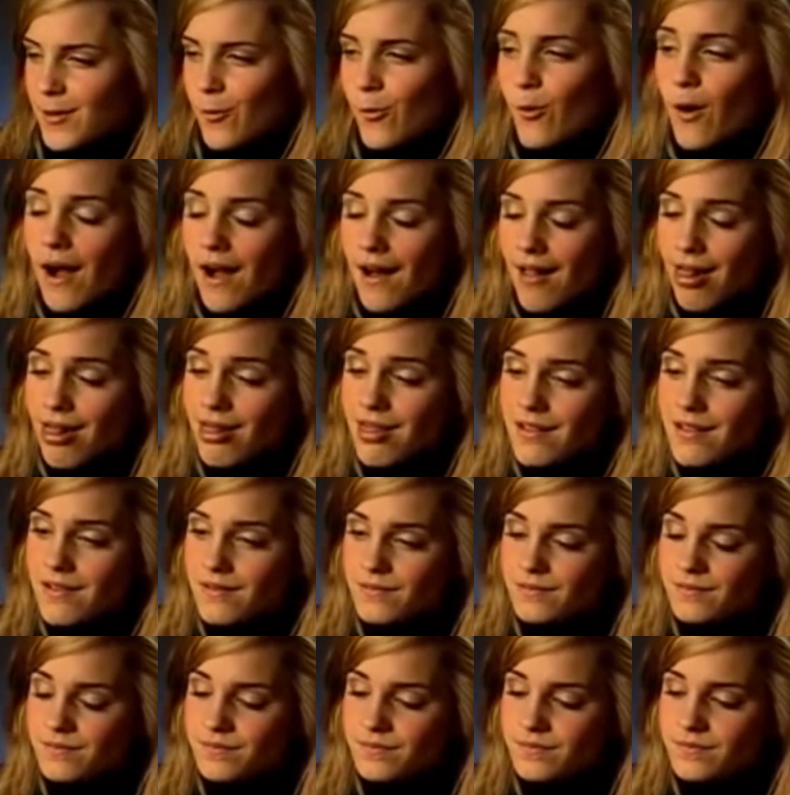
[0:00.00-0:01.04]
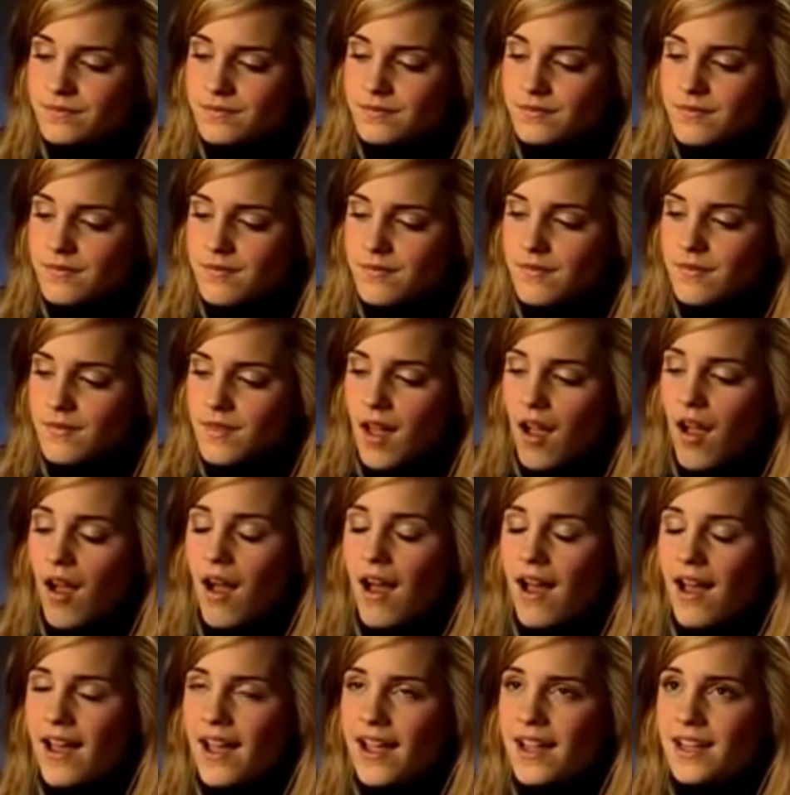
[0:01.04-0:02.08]
Well,
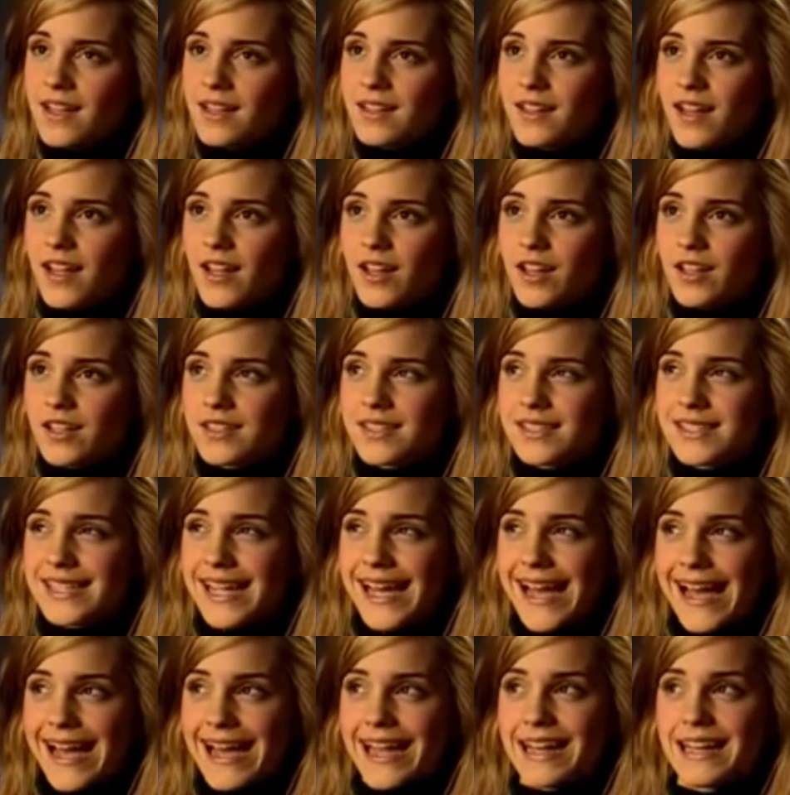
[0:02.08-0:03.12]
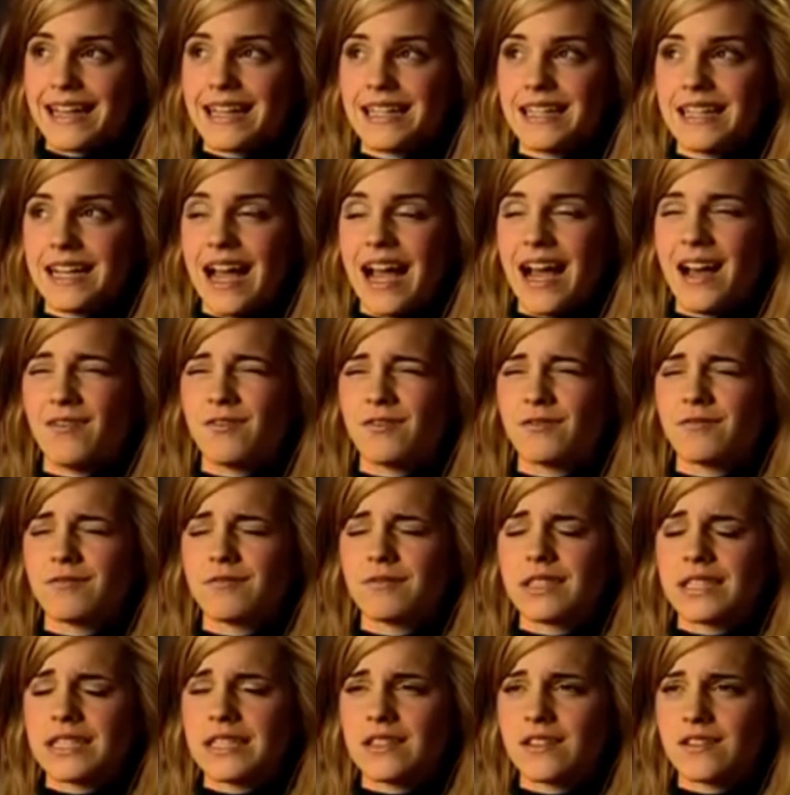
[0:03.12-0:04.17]
I, like Dan, have a
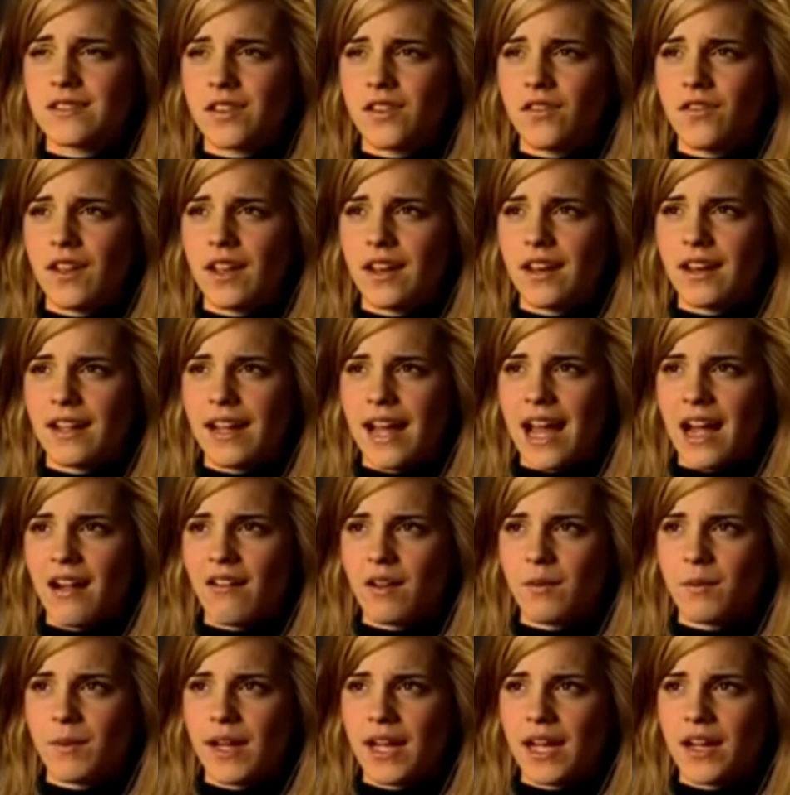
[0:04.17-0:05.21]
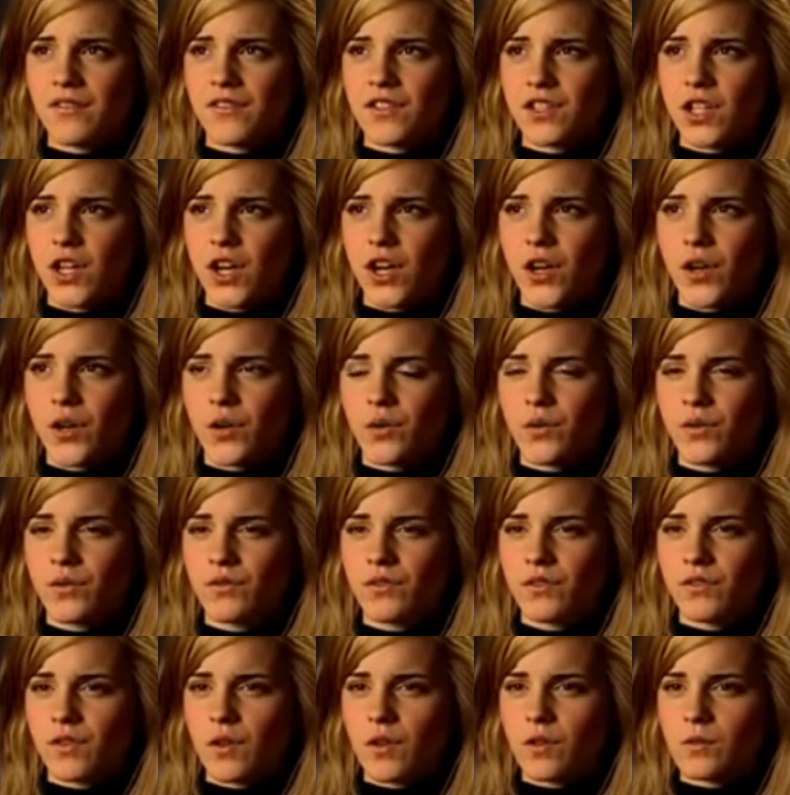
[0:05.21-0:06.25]
really nasty feeling Harry might have to go,
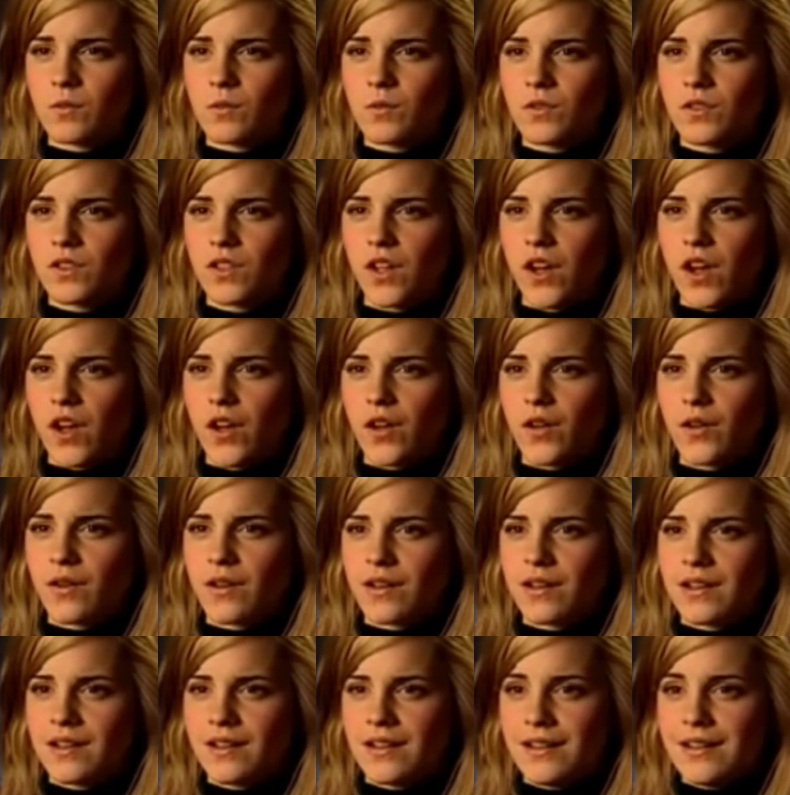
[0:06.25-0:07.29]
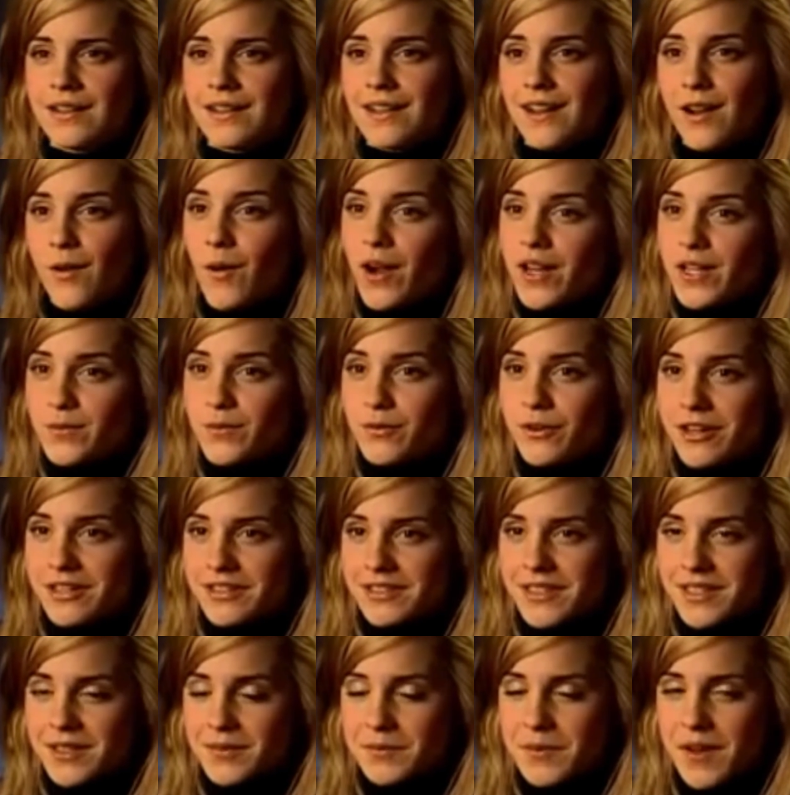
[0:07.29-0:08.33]
for Voldemort to go. Quite
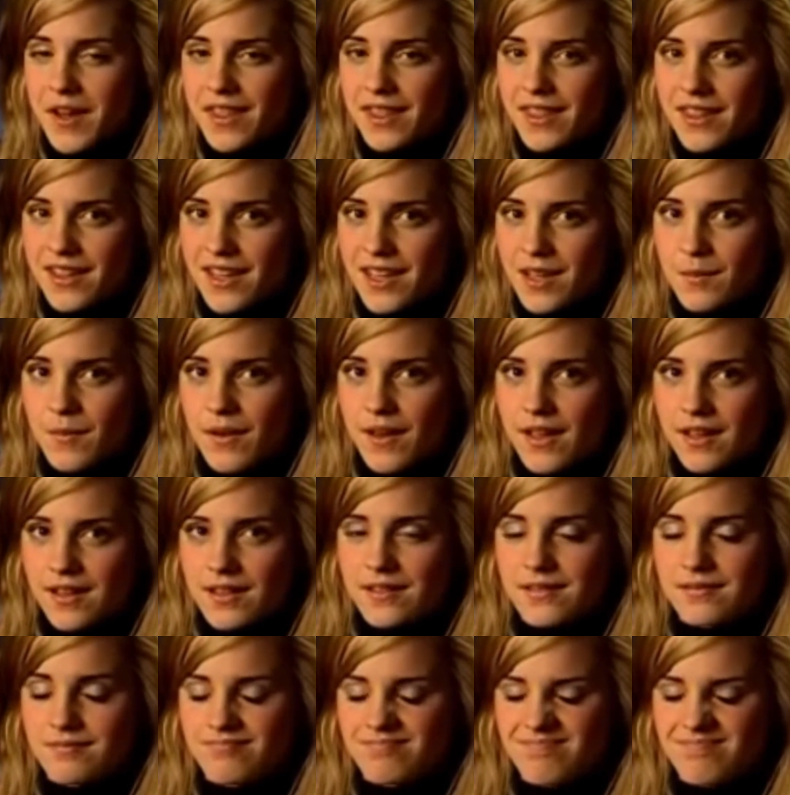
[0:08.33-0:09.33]
depressing, but I think he might,